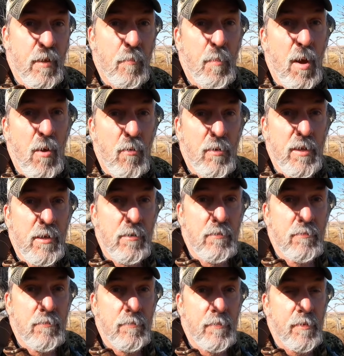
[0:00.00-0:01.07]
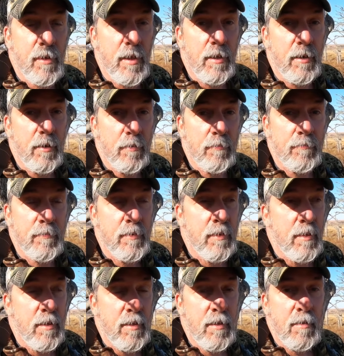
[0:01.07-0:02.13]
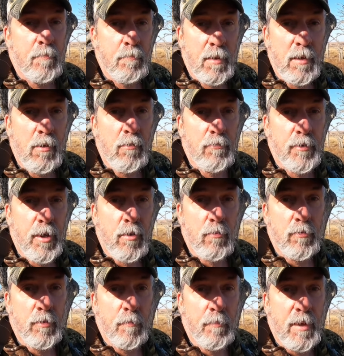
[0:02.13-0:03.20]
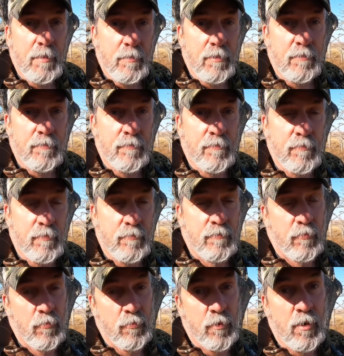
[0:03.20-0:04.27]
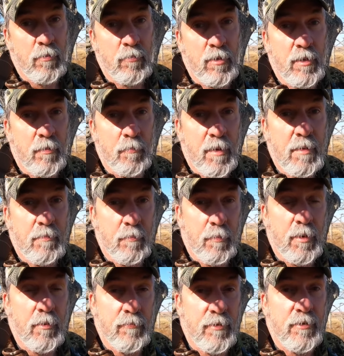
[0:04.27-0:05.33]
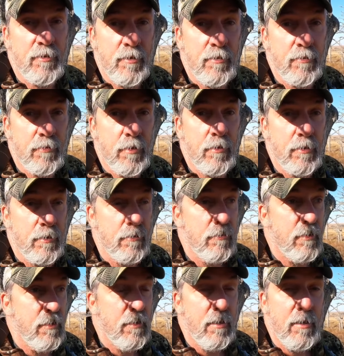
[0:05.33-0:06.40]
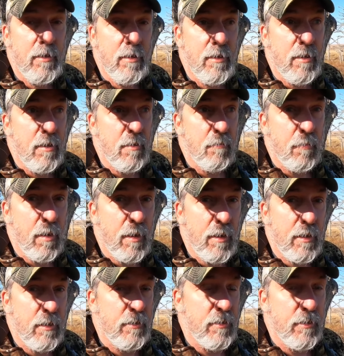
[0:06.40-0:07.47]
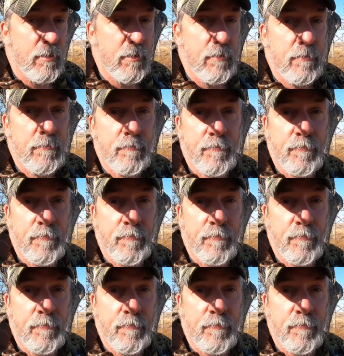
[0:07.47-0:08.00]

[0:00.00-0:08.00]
a bald eagle, and a big old doe with a baby. Or not really a baby, but her this year's youngin' behind and uh,